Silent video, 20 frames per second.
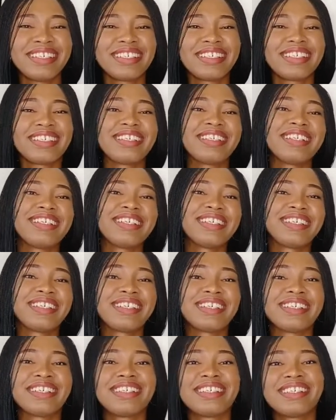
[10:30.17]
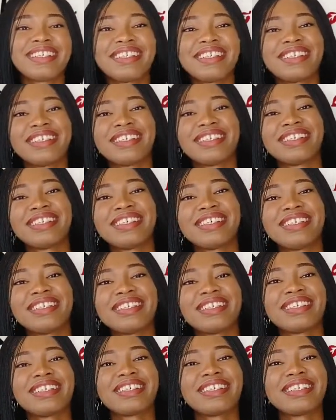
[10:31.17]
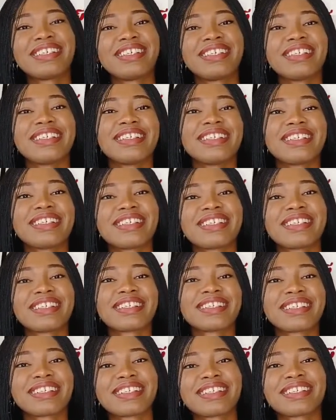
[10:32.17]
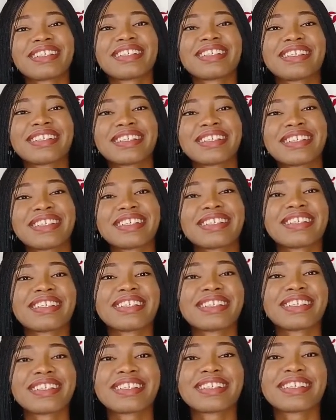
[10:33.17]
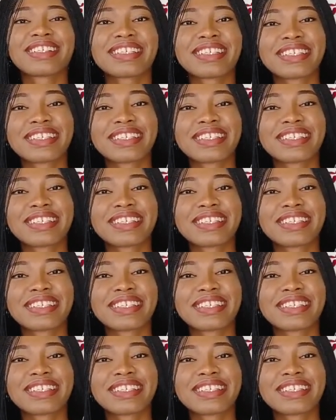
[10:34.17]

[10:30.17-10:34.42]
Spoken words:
The person shown says nothing.